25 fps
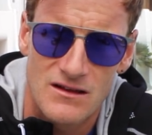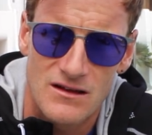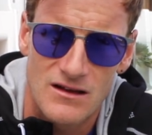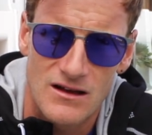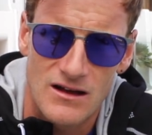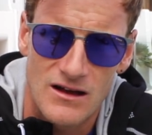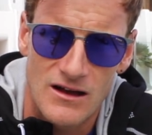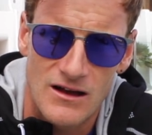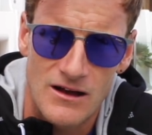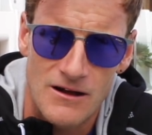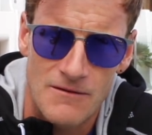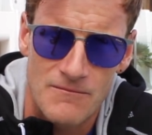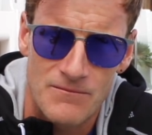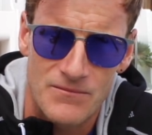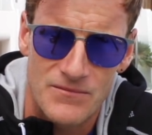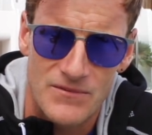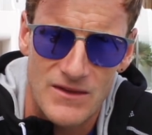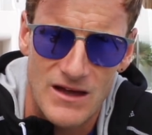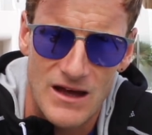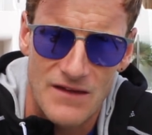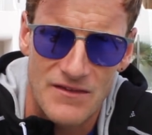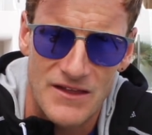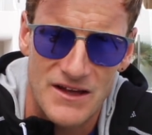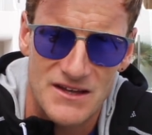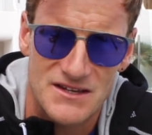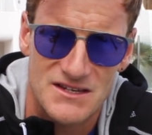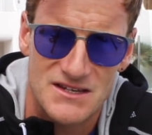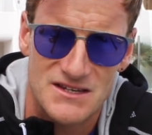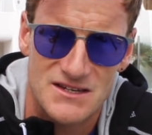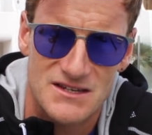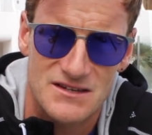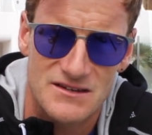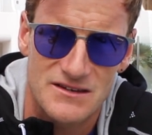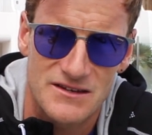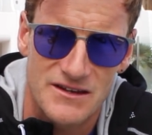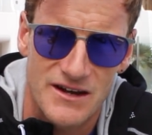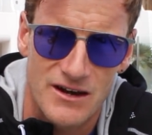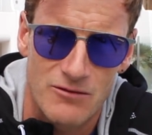and
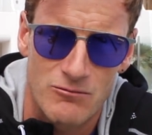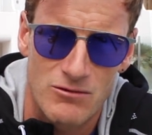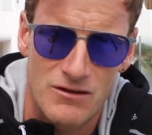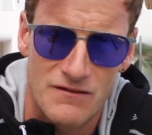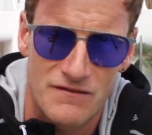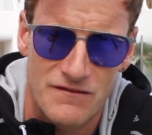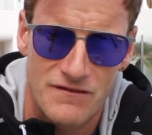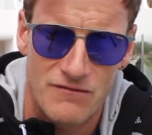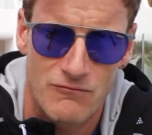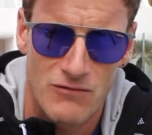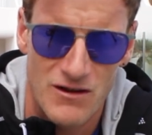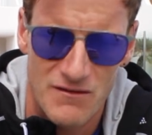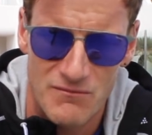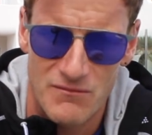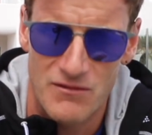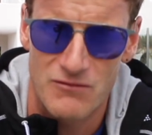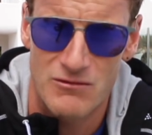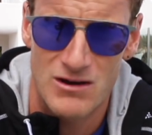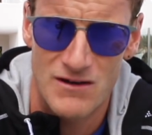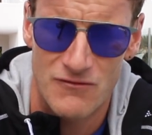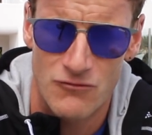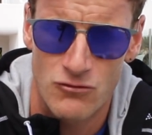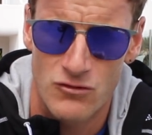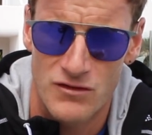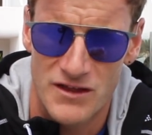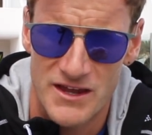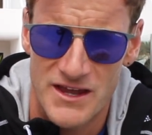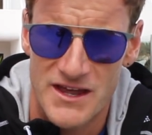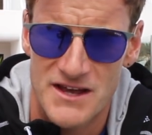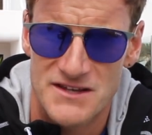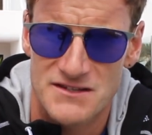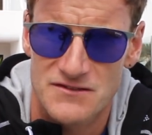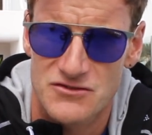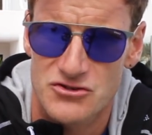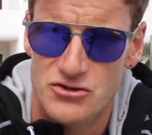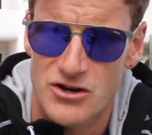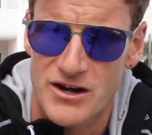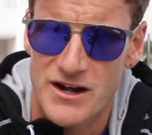that's, you know, with all the
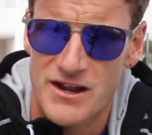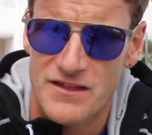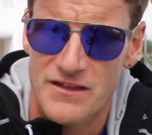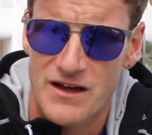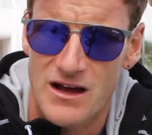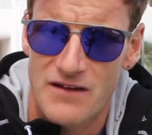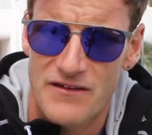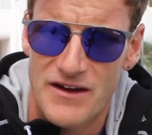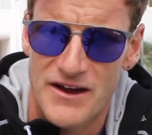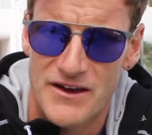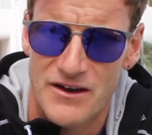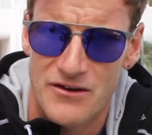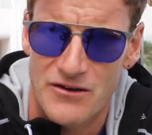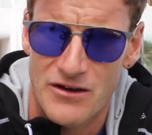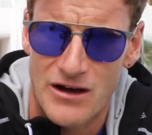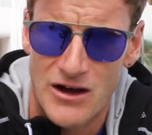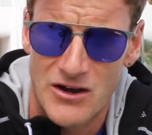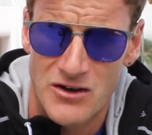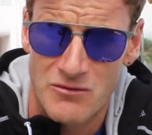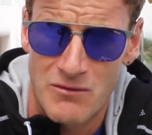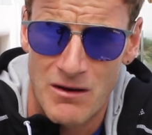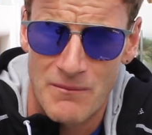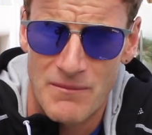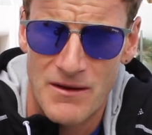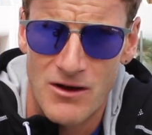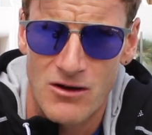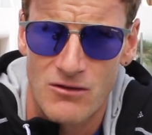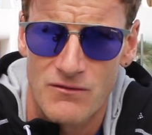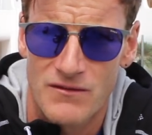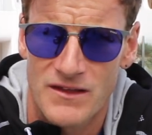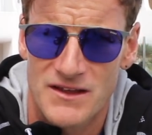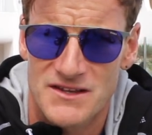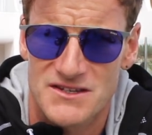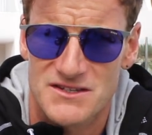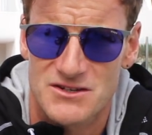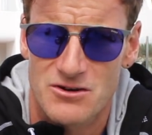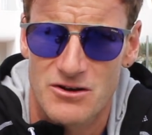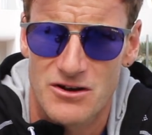years of training that I've had under my belt,
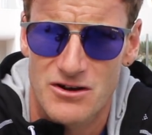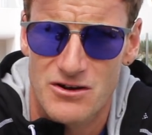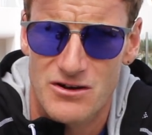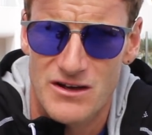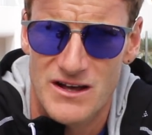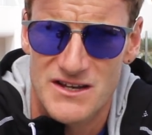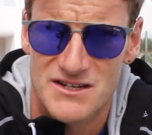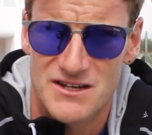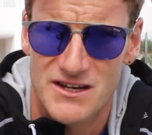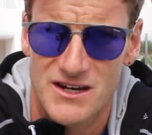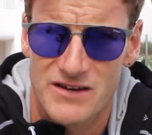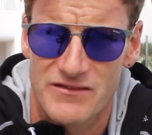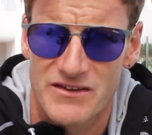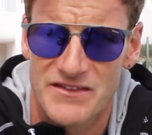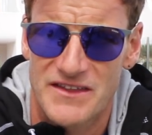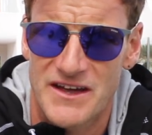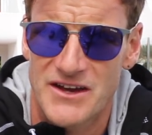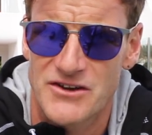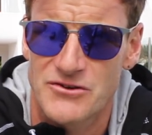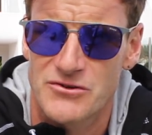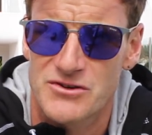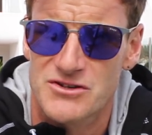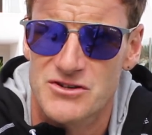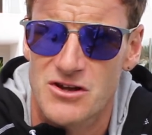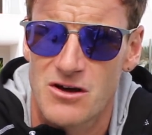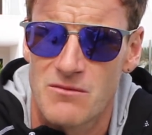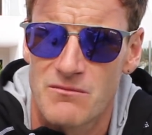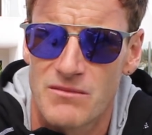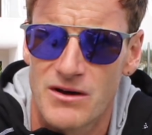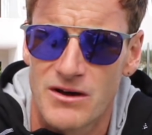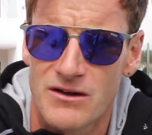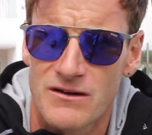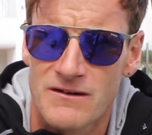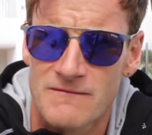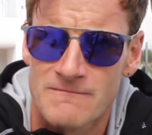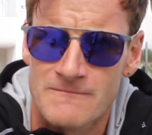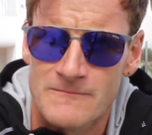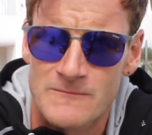that's kind of a dangerous combo.